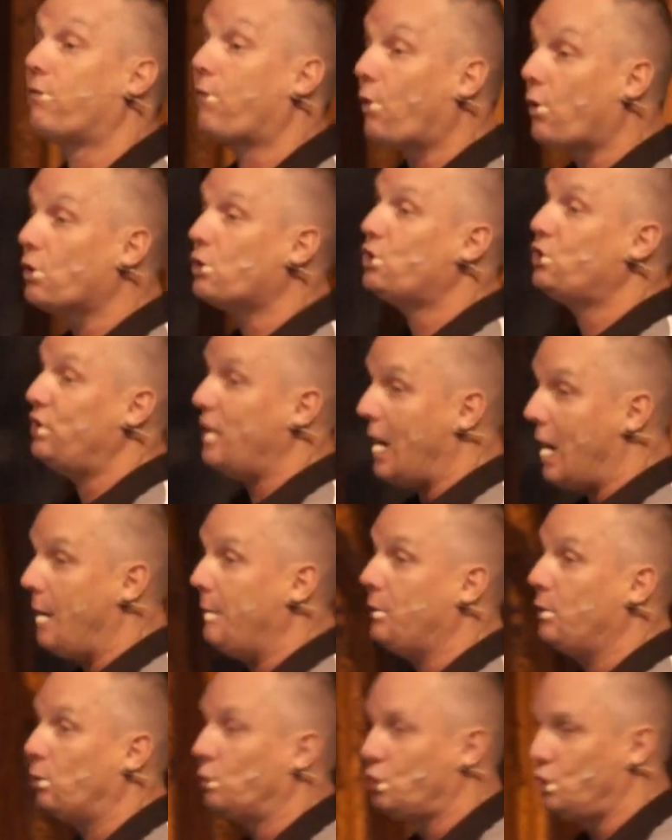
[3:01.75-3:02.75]
1
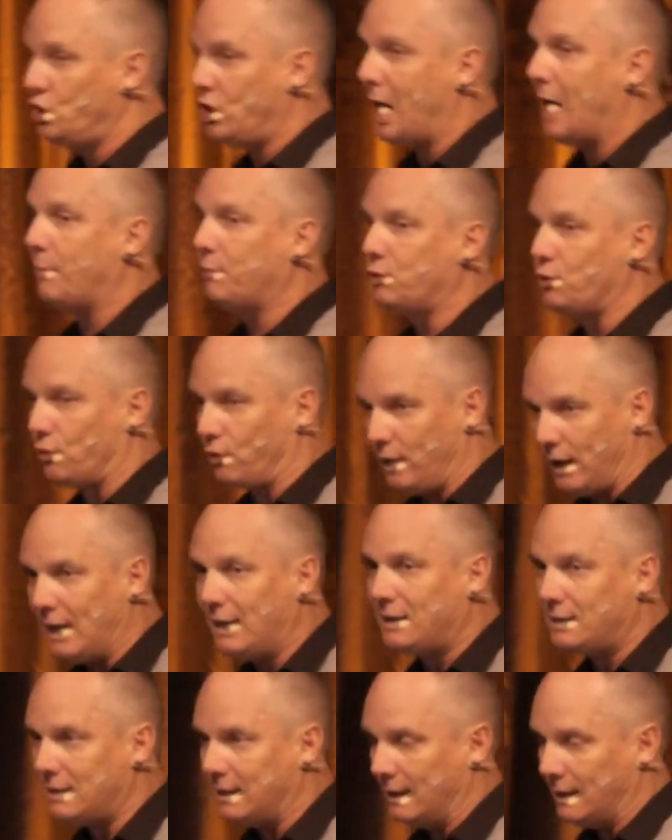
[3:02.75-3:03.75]
Samuel chapter
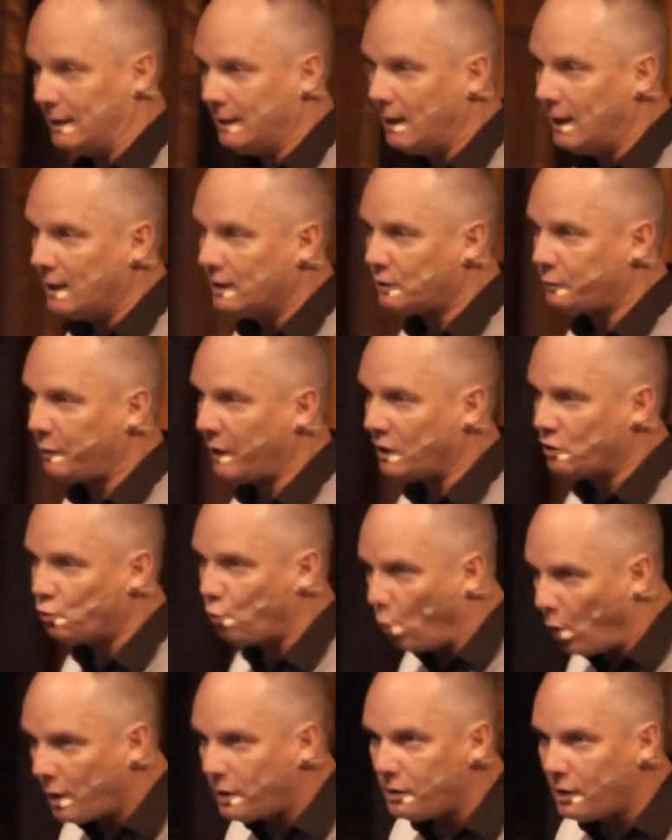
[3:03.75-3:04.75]
18. It's page
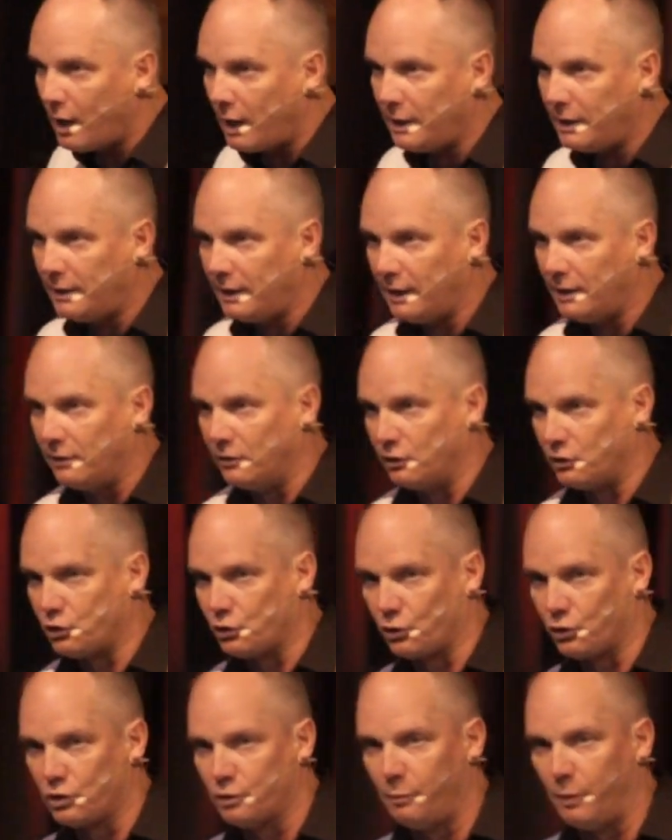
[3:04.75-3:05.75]
198 in the
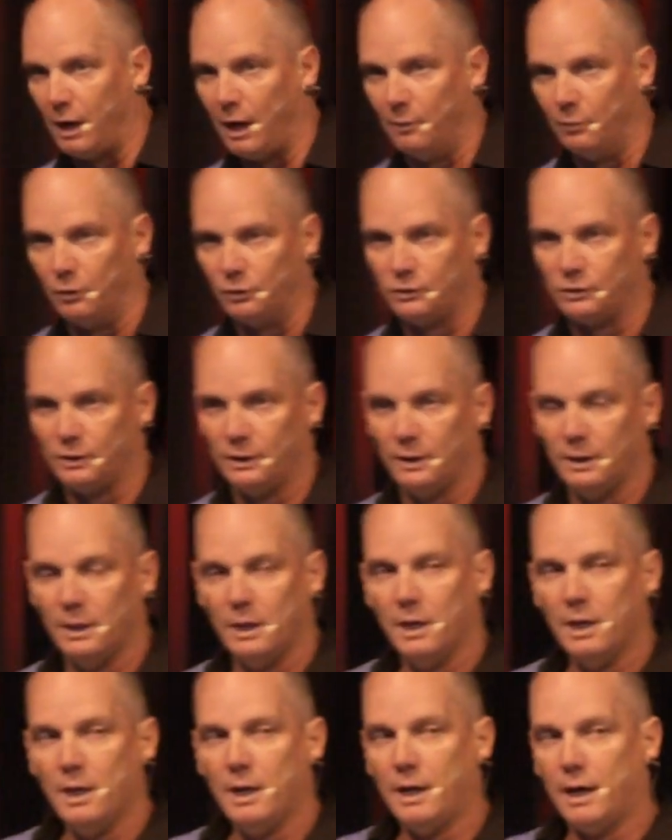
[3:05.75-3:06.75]
church Bibles.
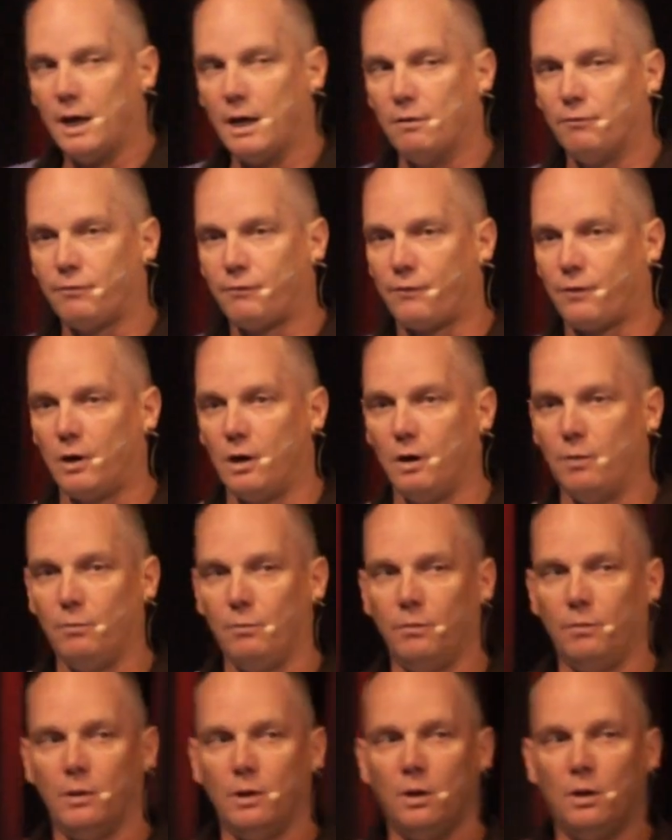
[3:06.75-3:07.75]
And
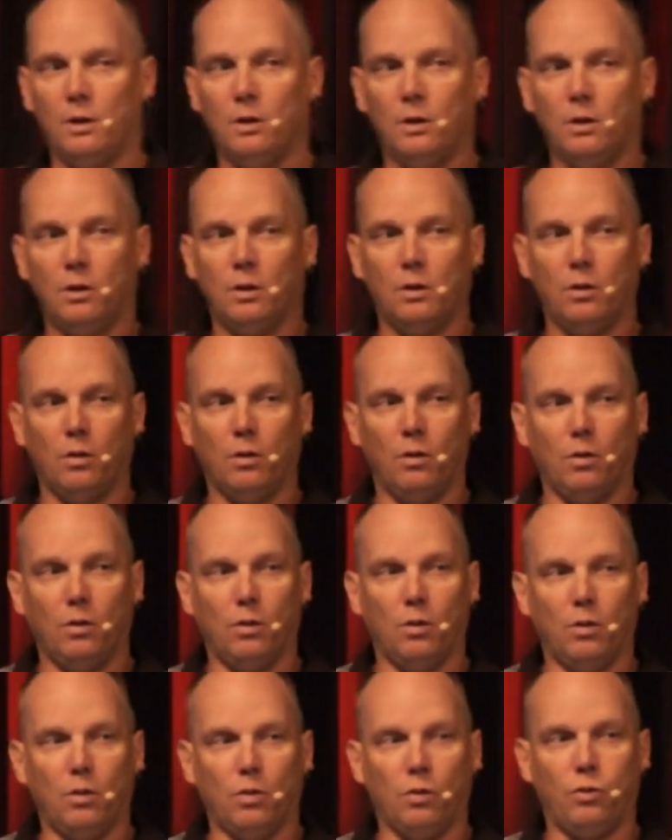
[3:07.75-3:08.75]
from
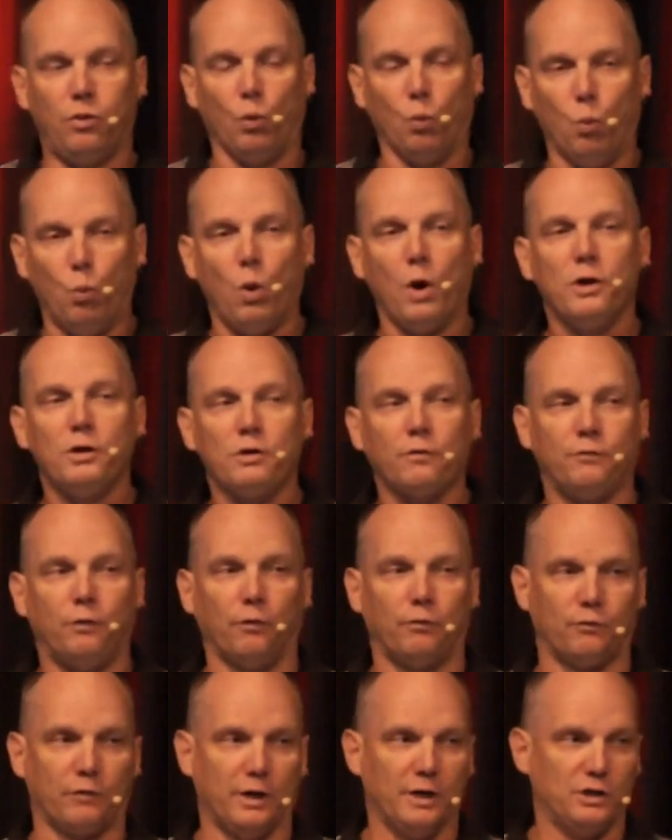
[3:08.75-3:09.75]
the
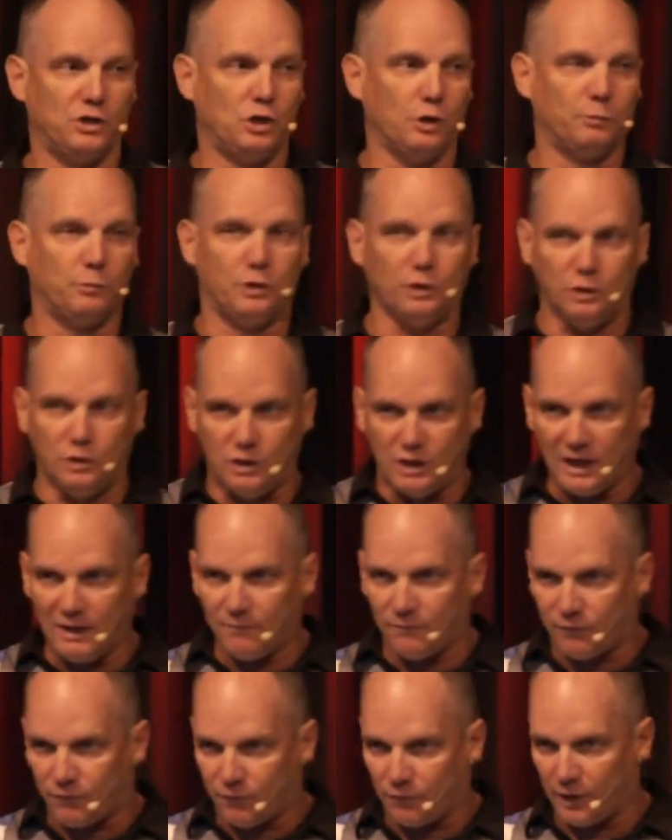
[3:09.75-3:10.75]
wonderful friendship, the
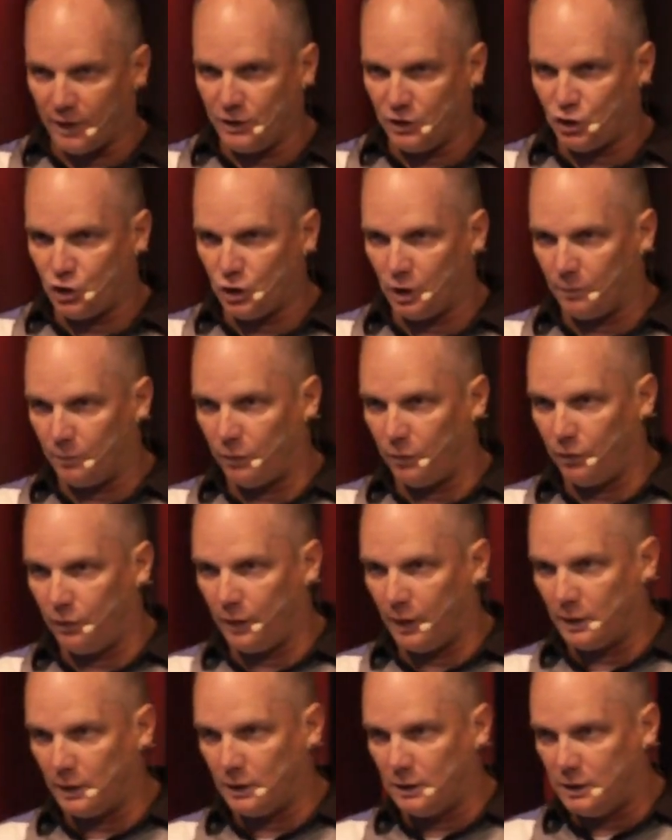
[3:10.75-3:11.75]
deep friendship
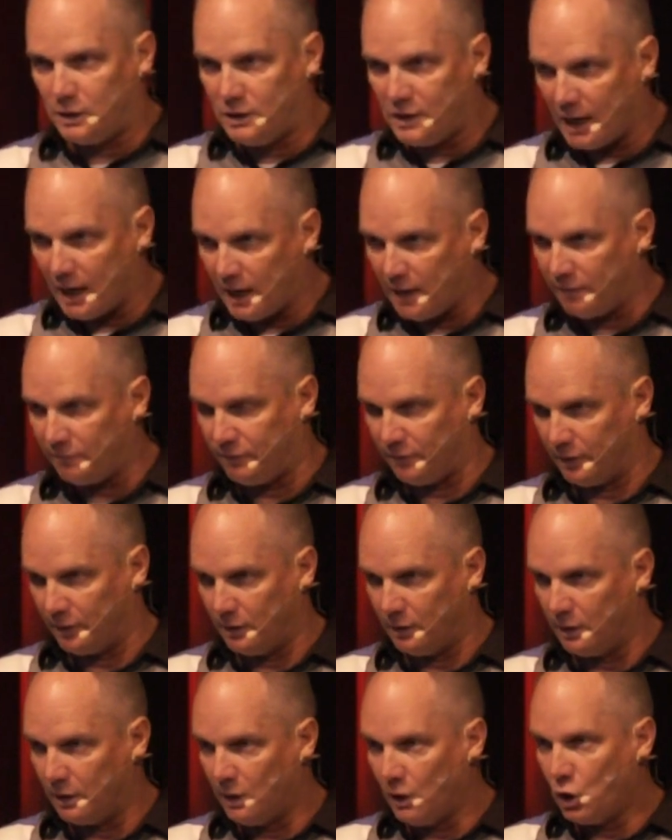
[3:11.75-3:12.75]
that
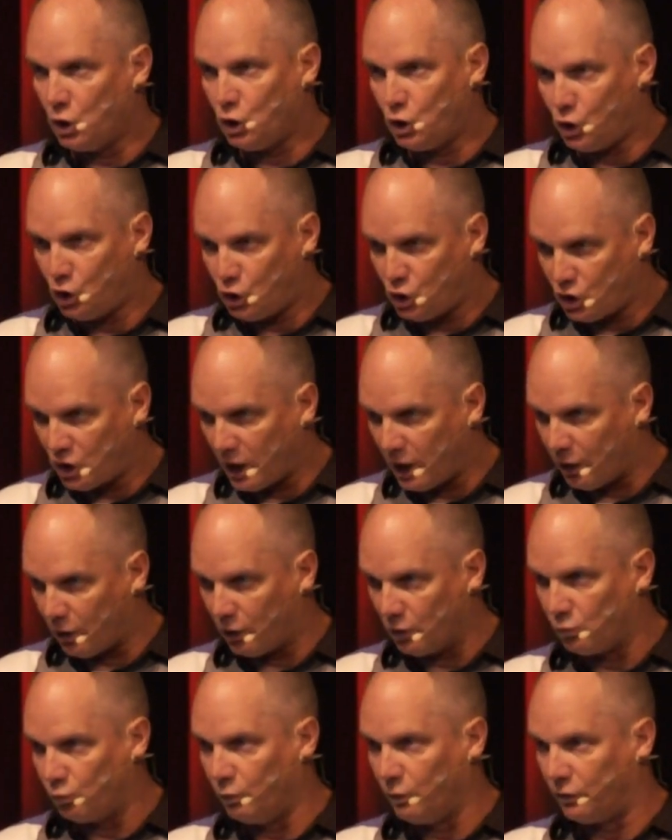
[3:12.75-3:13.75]
David
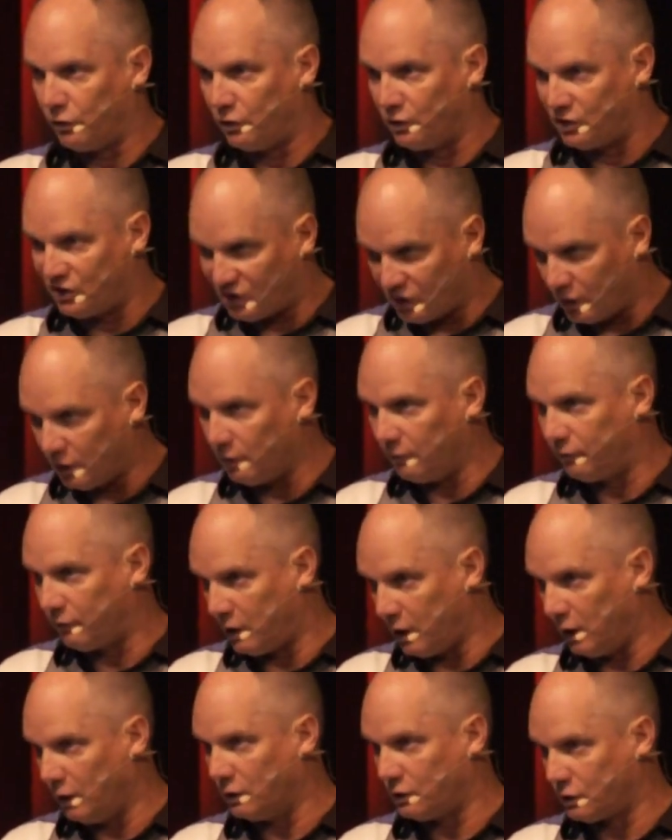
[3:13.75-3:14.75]
shared with the son of
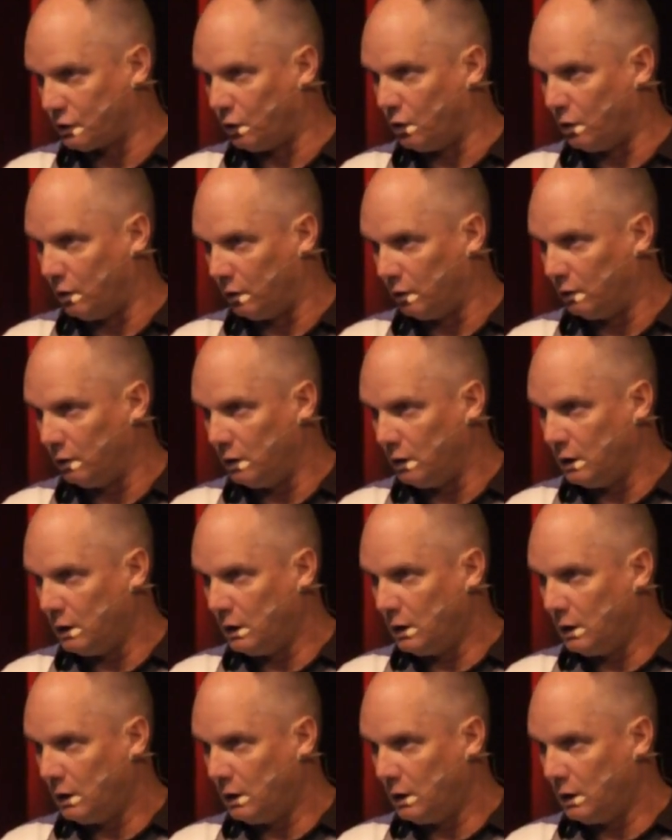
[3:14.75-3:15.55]
King Saul,